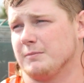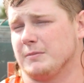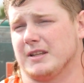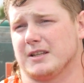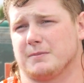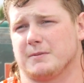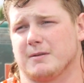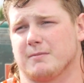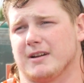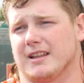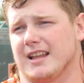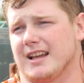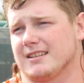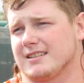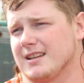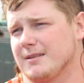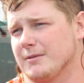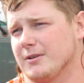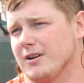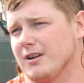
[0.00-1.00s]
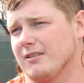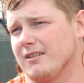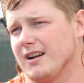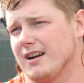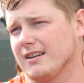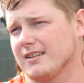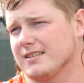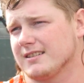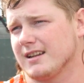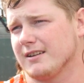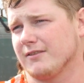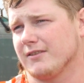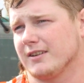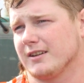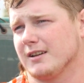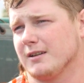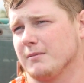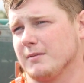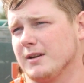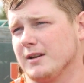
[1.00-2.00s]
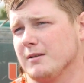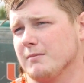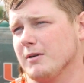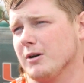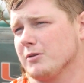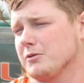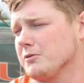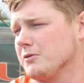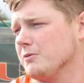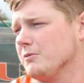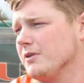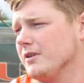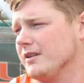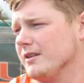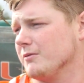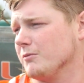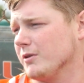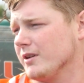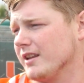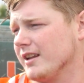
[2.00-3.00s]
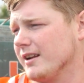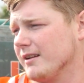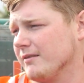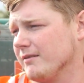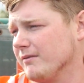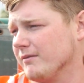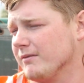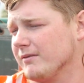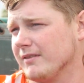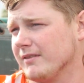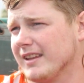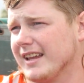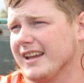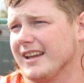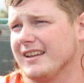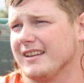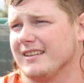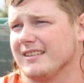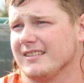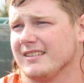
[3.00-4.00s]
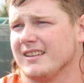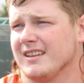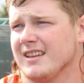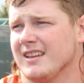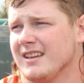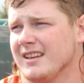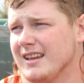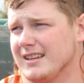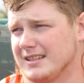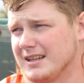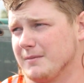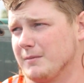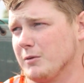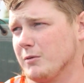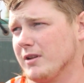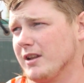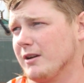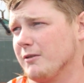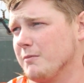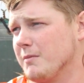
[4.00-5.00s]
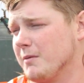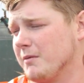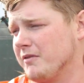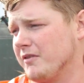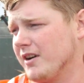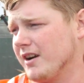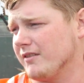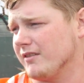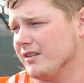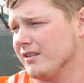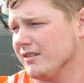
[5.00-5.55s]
this being my last game at Hard Rock, it's definitely going to be an emotional one, and one that is going to be one I remember forever.